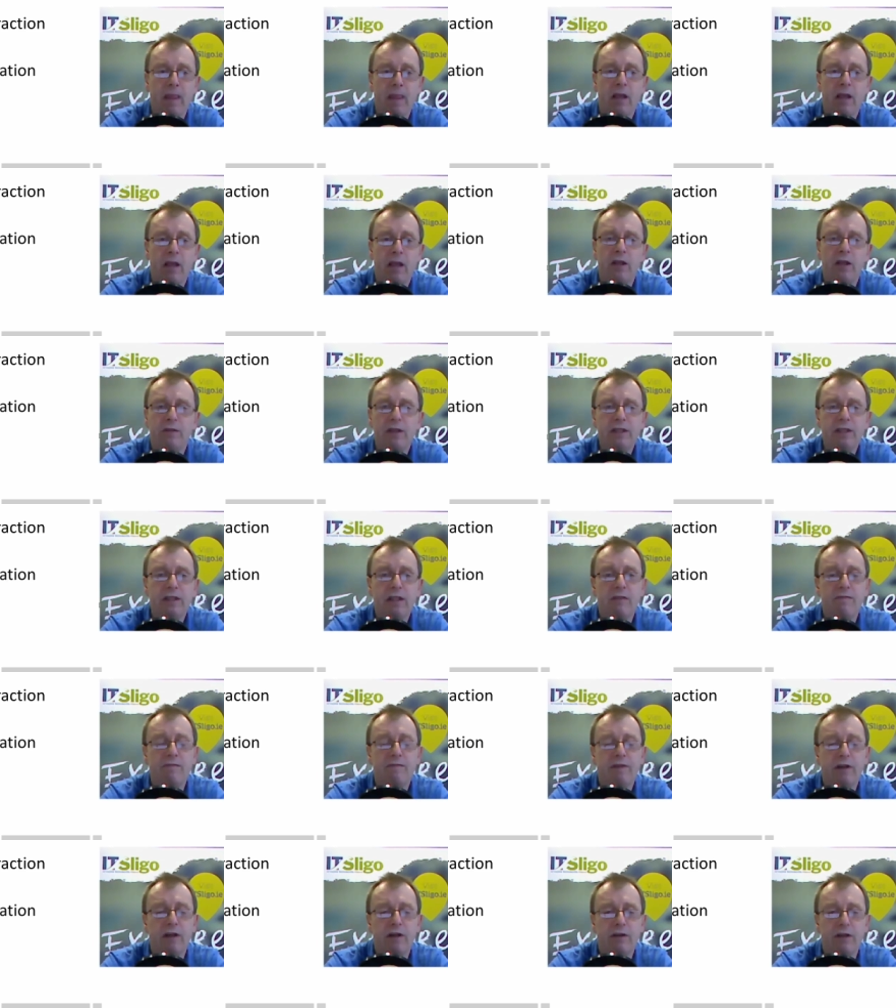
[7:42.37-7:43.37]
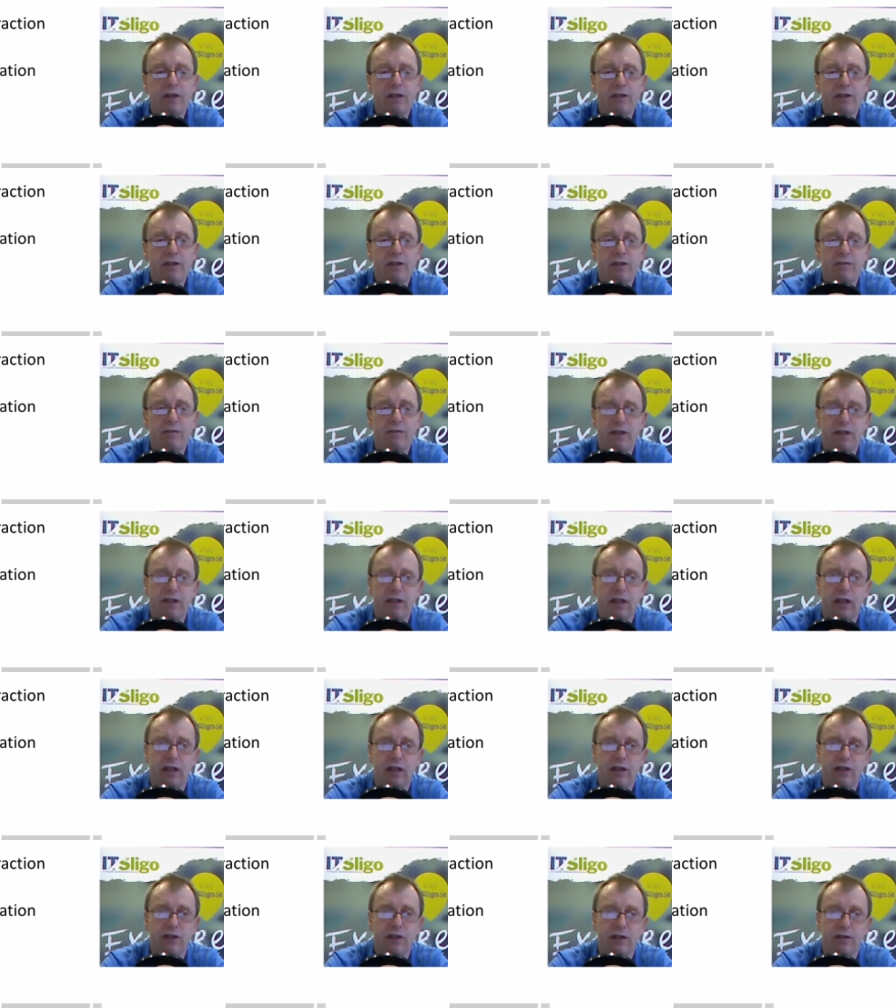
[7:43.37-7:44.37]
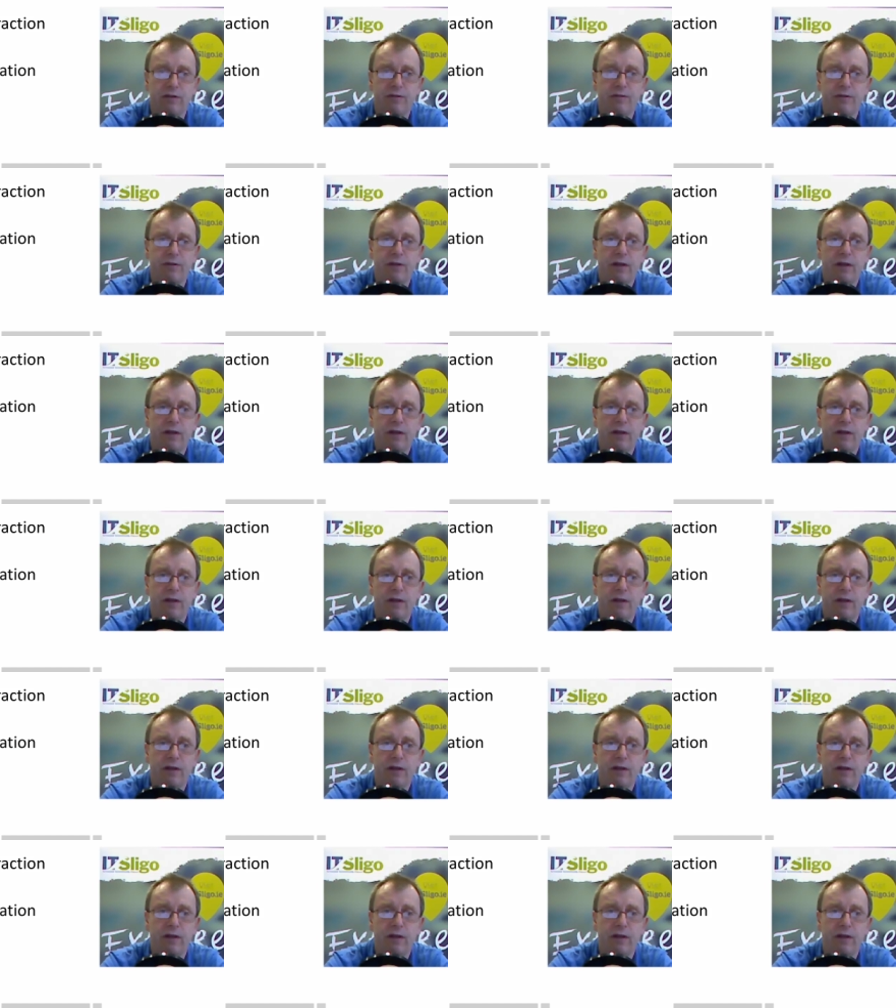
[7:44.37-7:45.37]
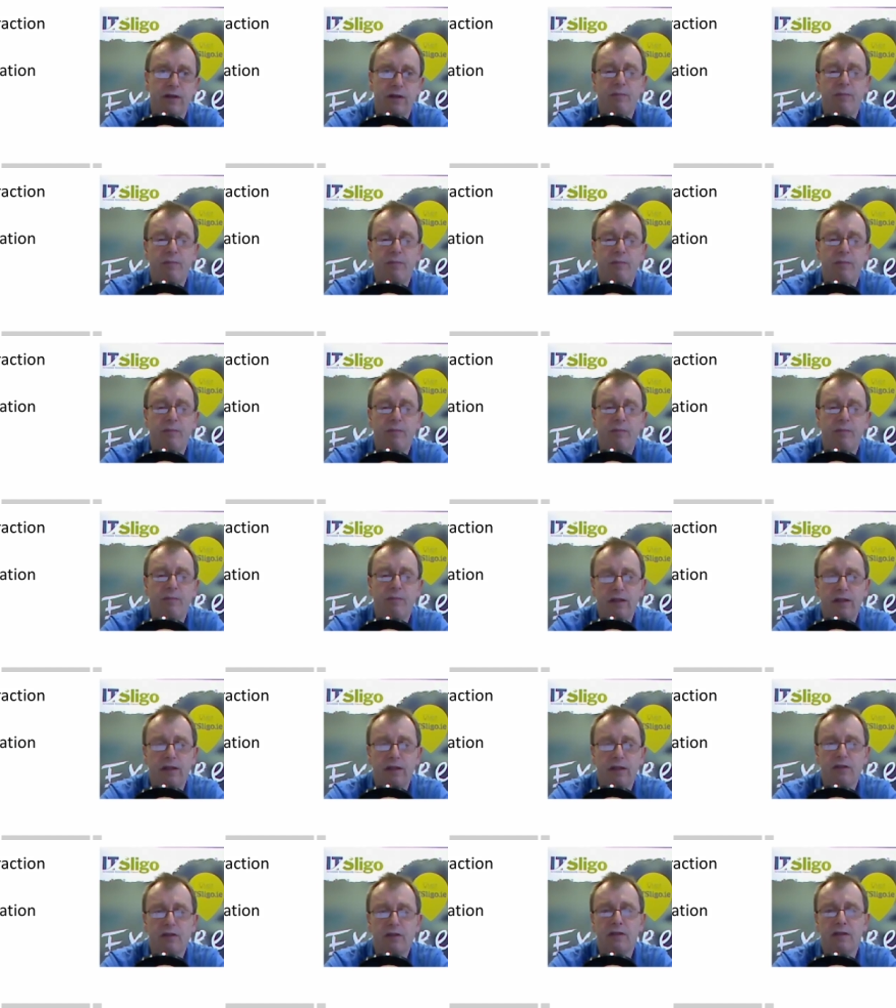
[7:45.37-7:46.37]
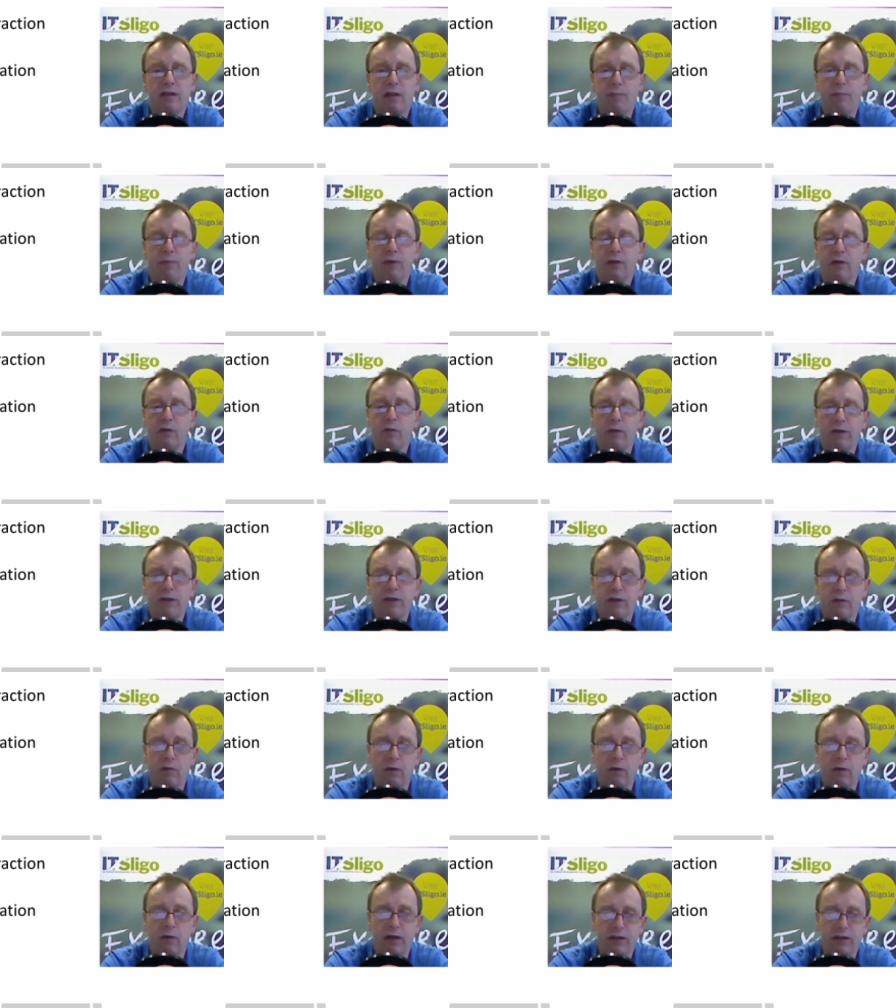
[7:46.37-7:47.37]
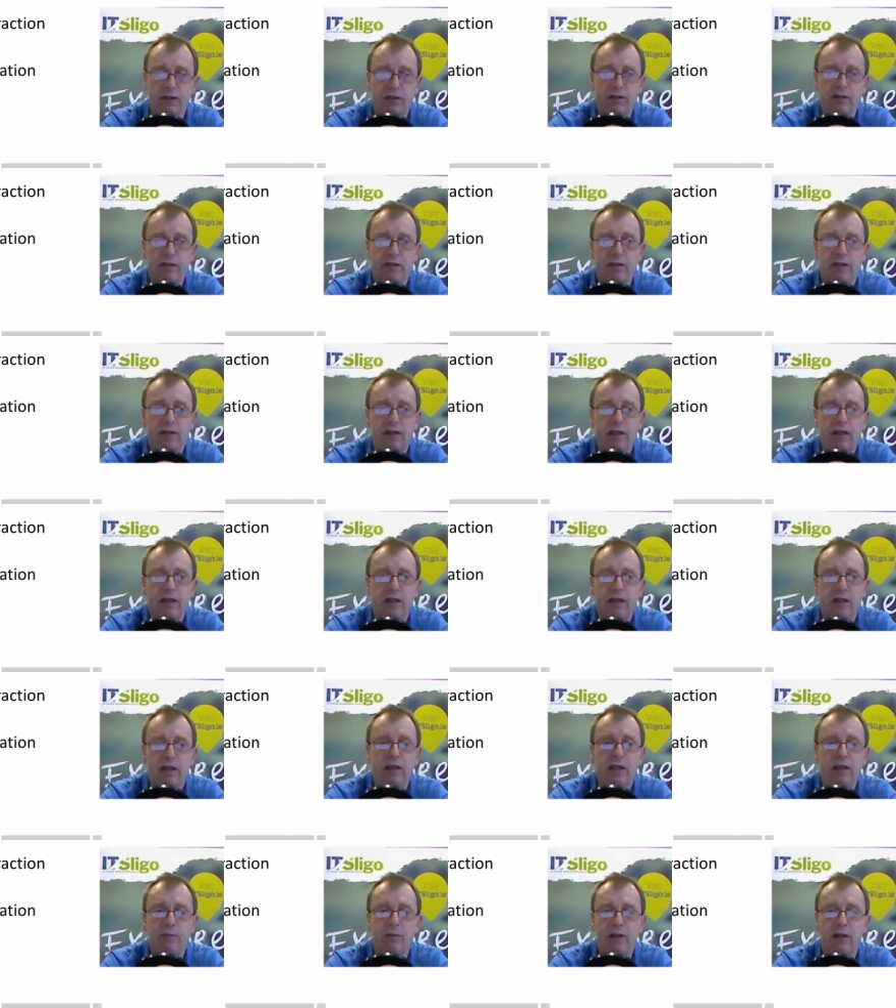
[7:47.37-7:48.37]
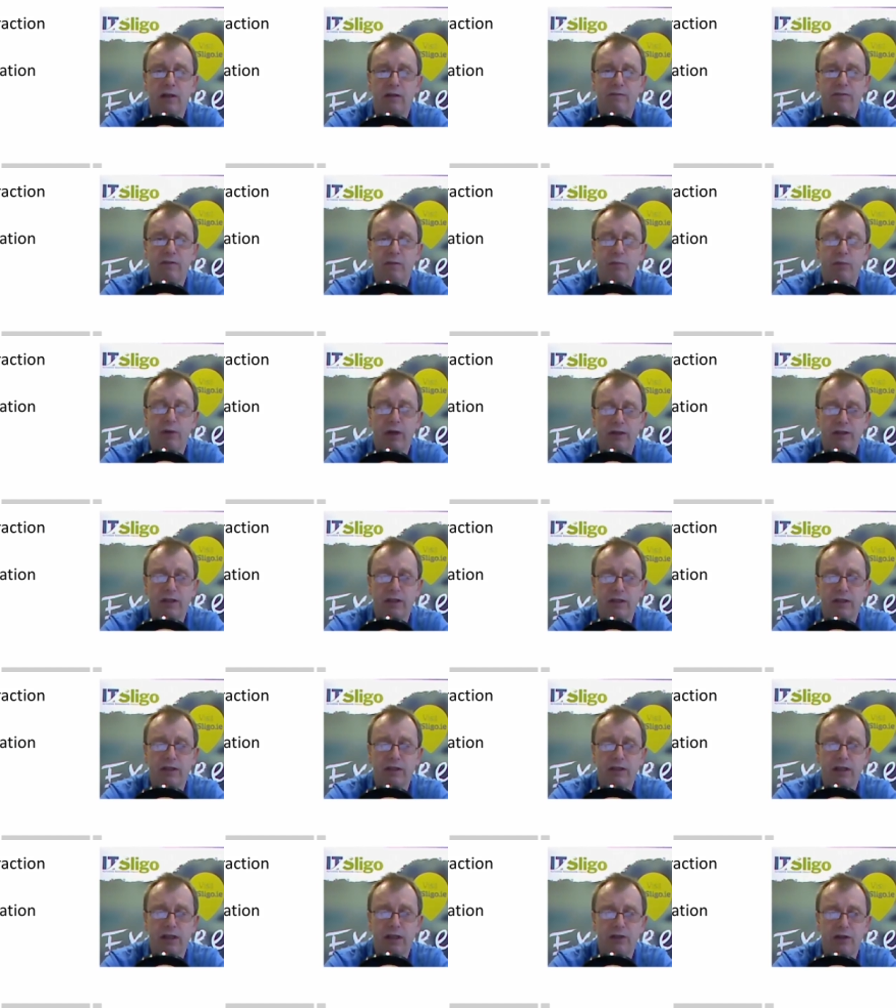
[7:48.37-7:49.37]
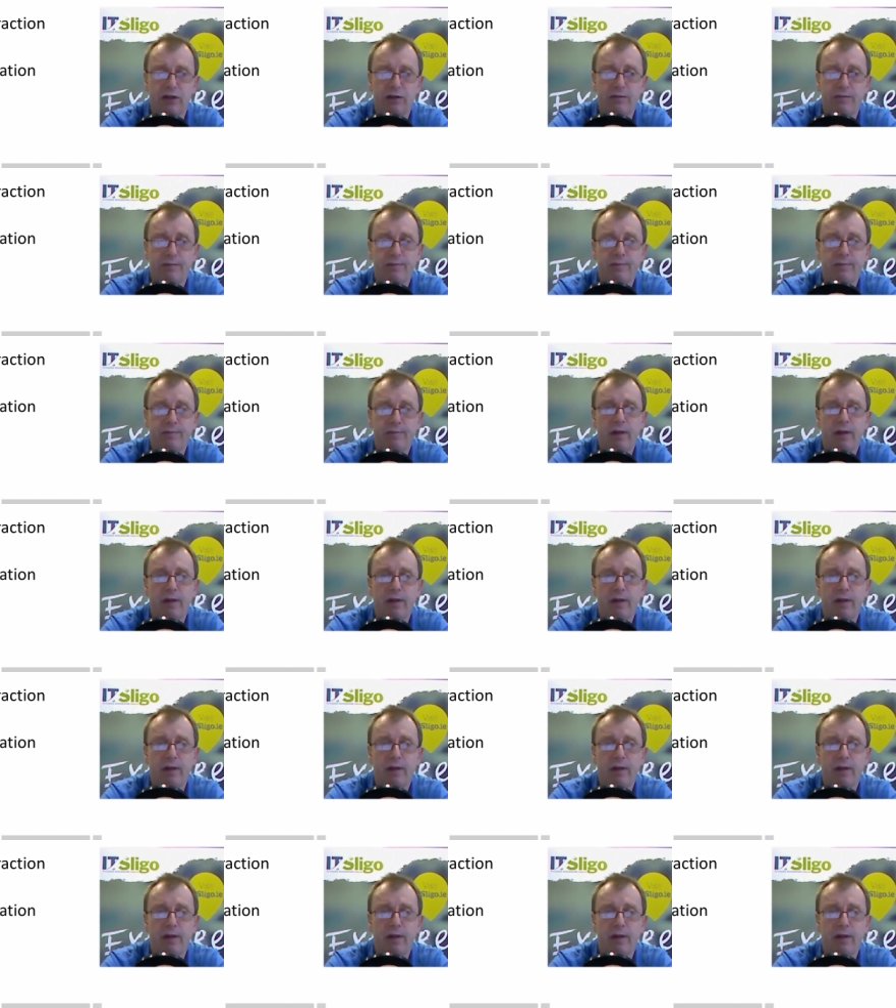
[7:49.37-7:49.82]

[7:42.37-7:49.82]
Now, this can vary in sophistication from uh, just simple quiz questions in the middle of a presentation.